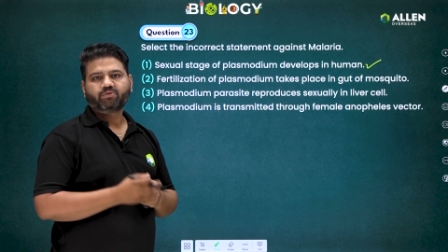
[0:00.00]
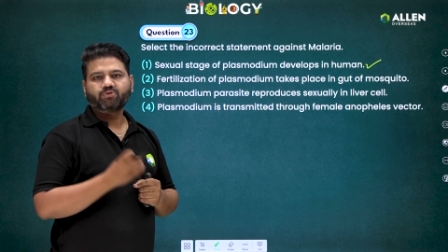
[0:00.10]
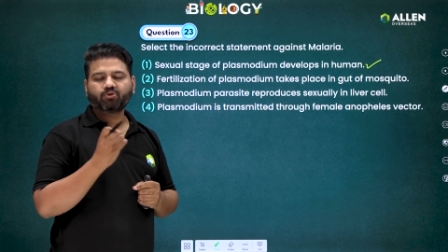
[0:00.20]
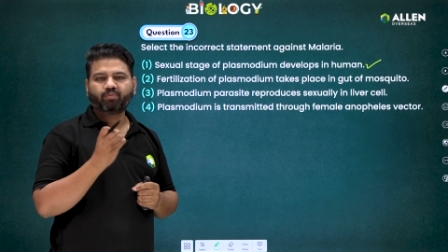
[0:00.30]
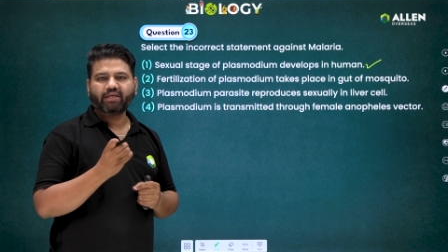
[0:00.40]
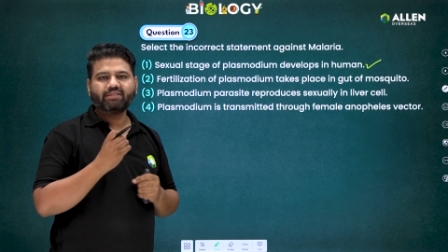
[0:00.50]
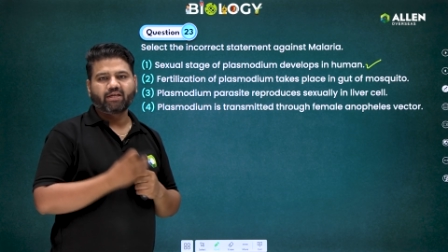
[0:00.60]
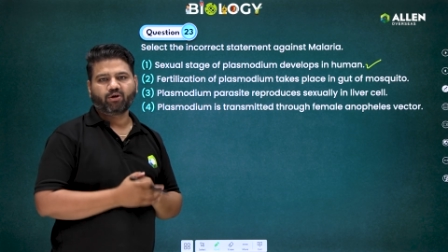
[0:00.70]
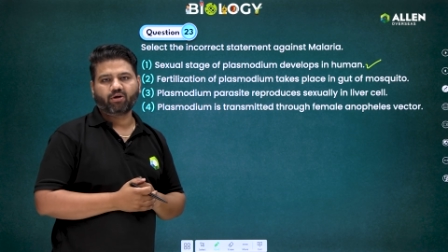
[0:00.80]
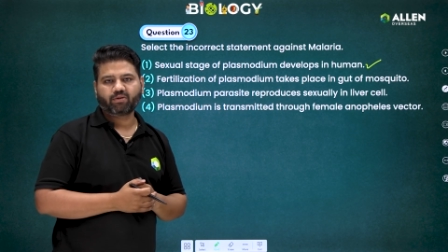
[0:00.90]
So please
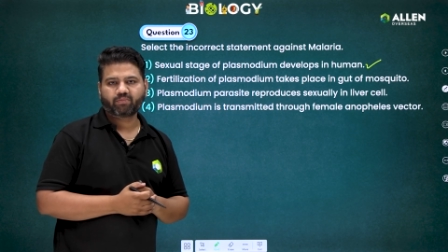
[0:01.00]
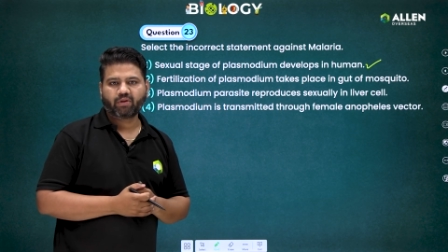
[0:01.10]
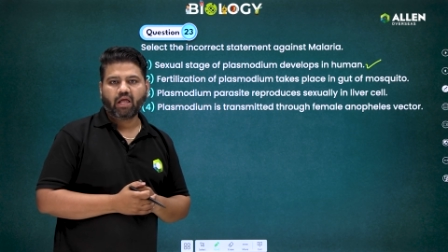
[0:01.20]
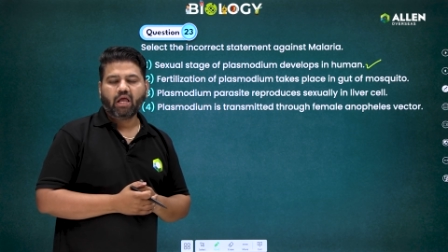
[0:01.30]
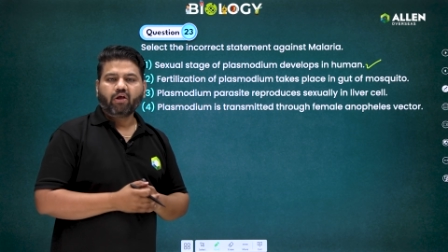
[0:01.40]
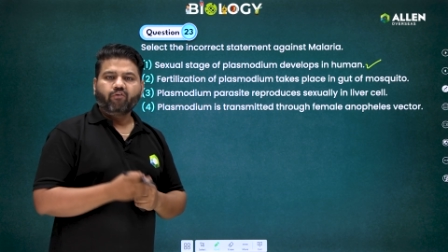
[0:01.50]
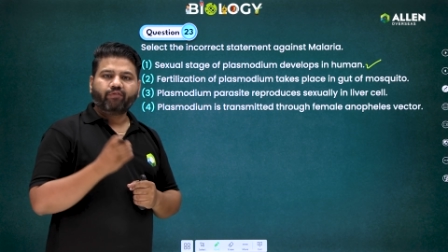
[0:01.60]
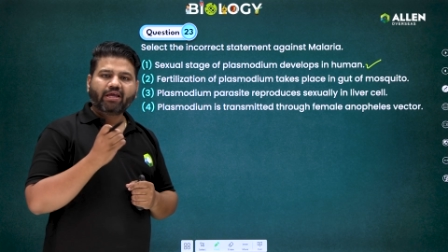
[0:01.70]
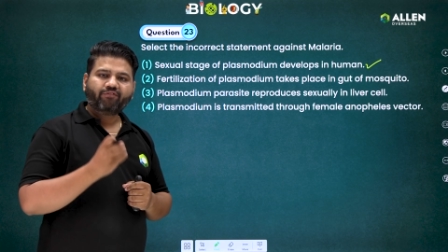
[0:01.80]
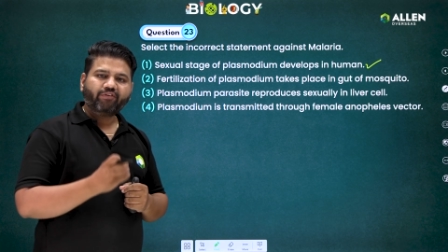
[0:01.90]
recall,
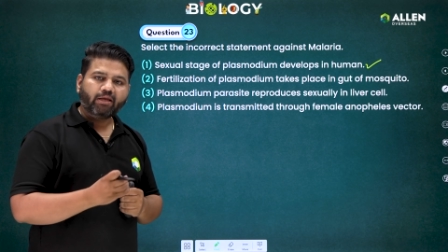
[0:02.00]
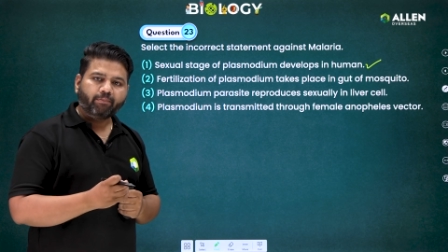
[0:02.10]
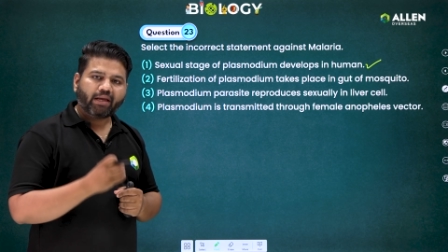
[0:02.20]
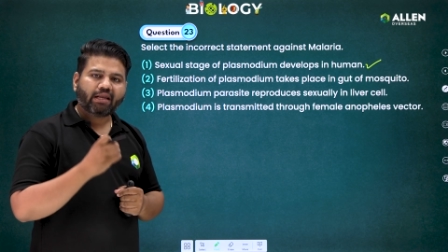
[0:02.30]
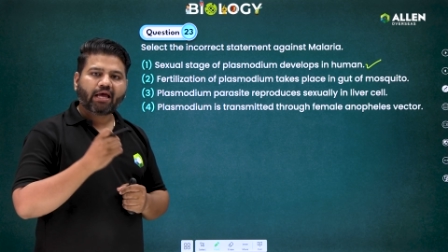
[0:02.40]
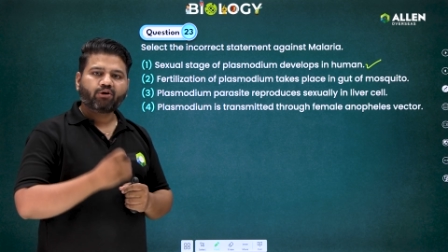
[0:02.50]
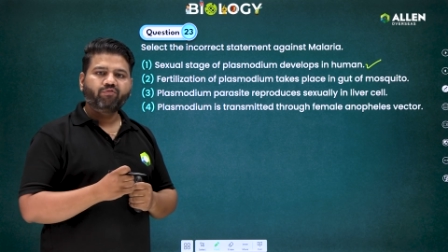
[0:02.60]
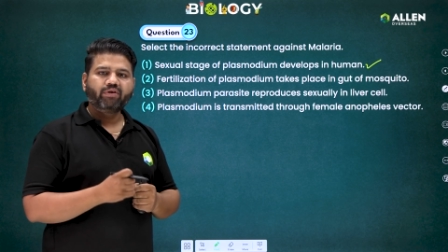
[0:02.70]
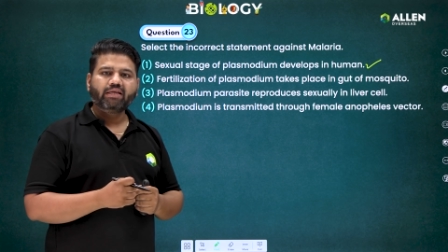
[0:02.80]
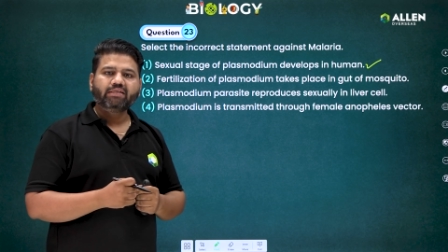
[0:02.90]
when female
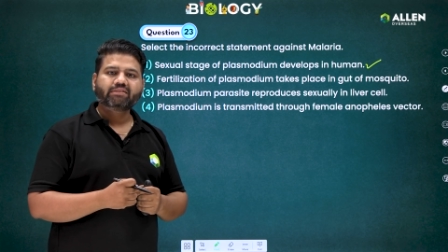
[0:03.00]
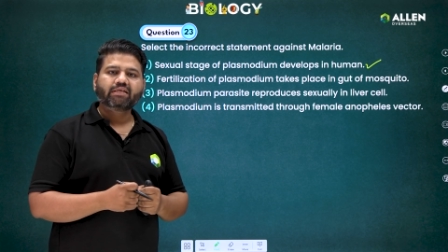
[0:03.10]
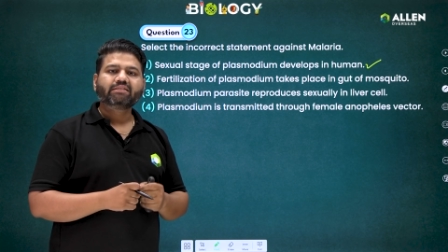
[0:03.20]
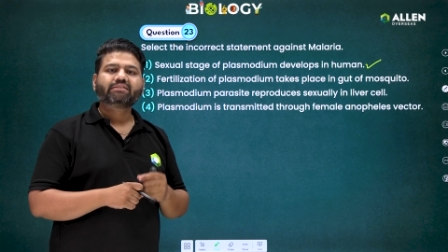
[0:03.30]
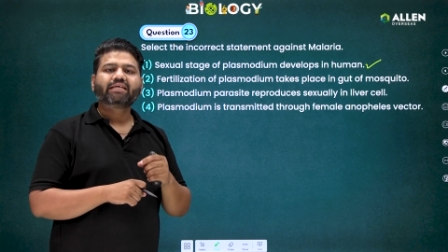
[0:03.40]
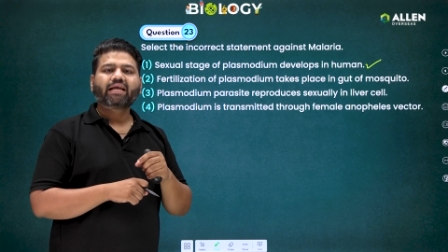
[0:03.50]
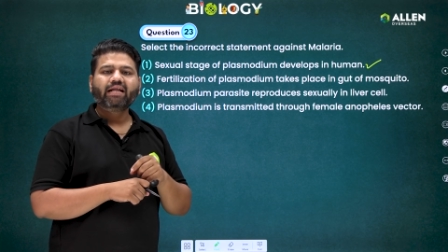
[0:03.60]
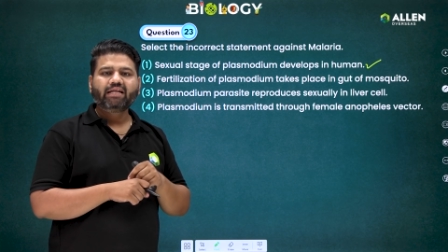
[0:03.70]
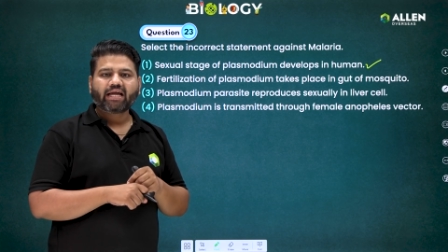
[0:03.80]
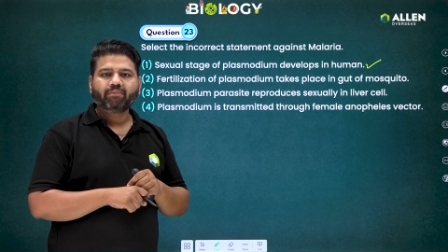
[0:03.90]
anopheles
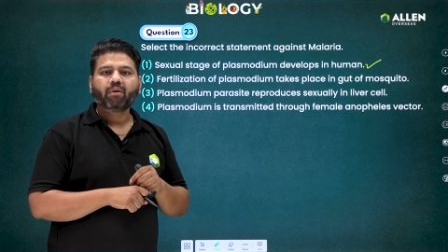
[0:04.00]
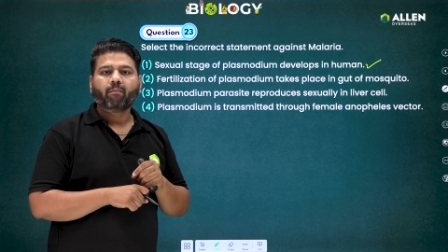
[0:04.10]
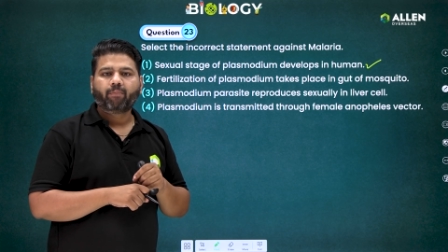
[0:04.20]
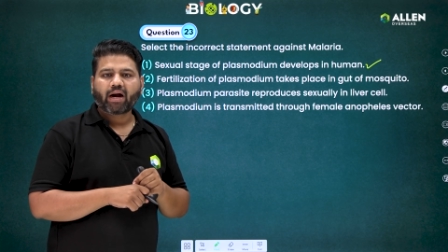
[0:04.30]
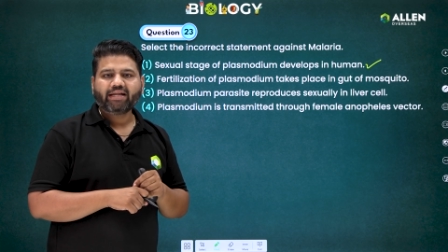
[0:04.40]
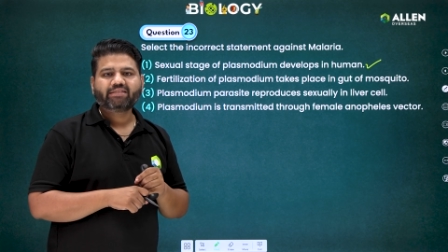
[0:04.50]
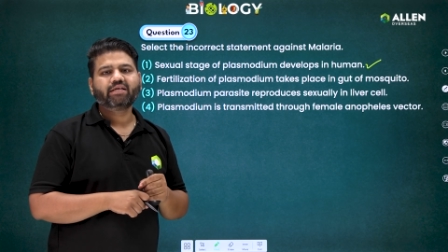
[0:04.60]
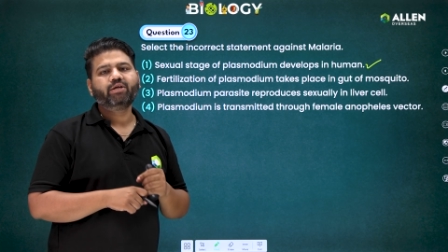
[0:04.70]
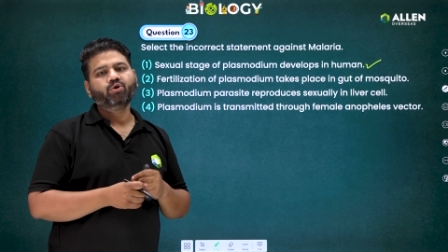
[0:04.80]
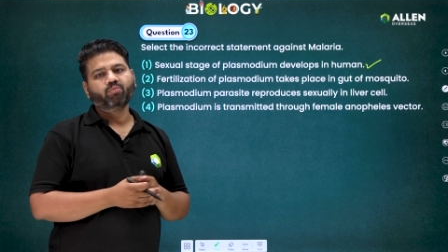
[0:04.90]
second time bites
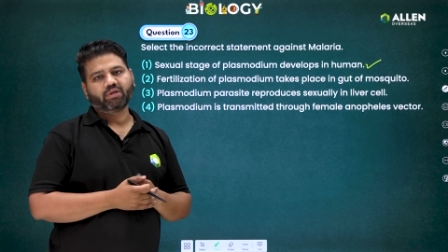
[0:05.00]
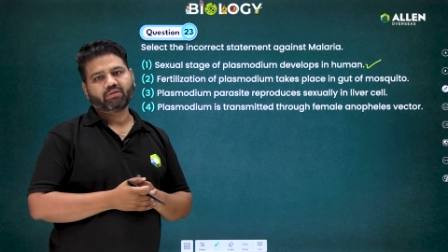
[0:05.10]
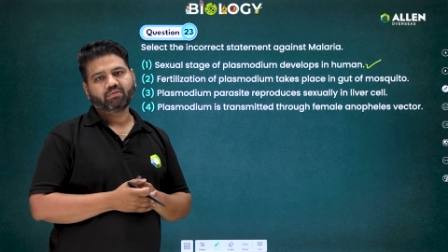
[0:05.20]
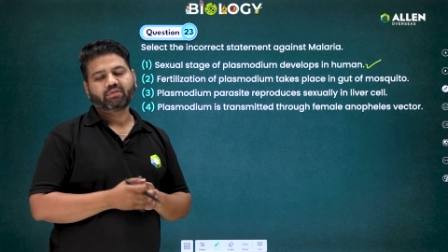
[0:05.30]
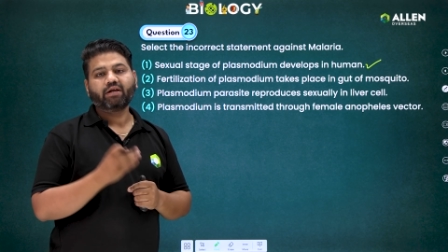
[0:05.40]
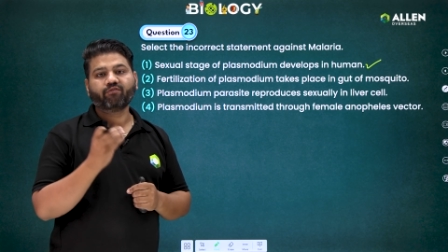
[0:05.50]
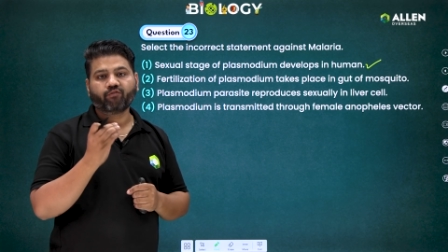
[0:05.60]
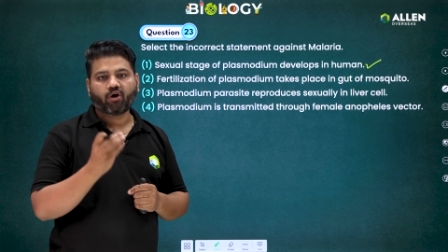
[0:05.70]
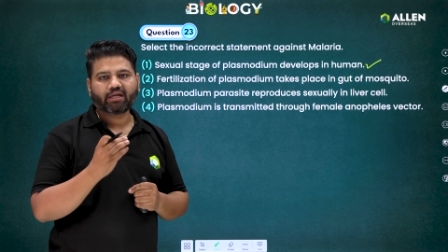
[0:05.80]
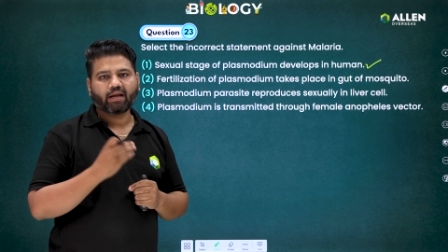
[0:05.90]
the human, then
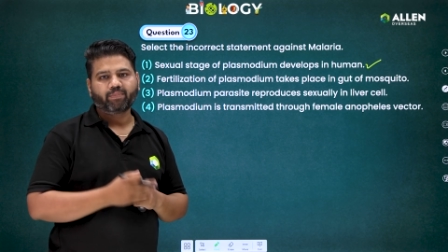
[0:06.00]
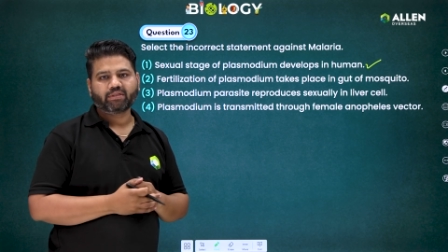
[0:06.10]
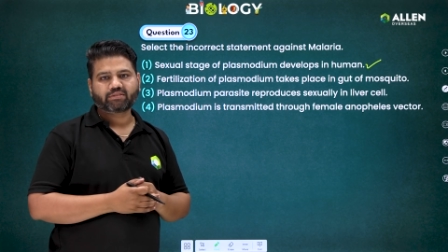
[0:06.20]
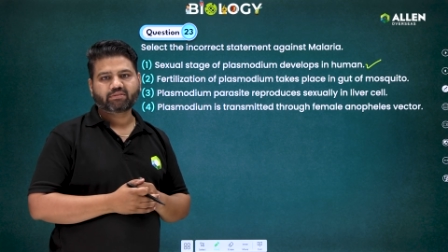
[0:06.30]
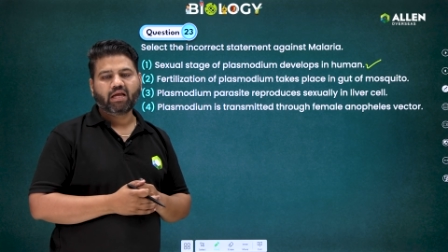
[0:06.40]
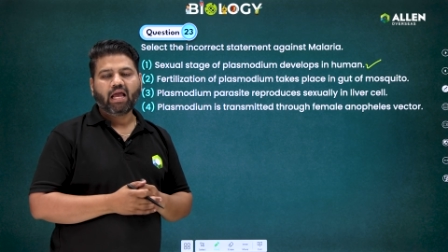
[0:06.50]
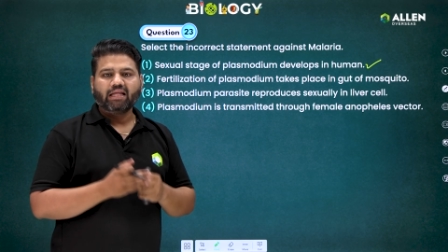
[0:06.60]
what happens?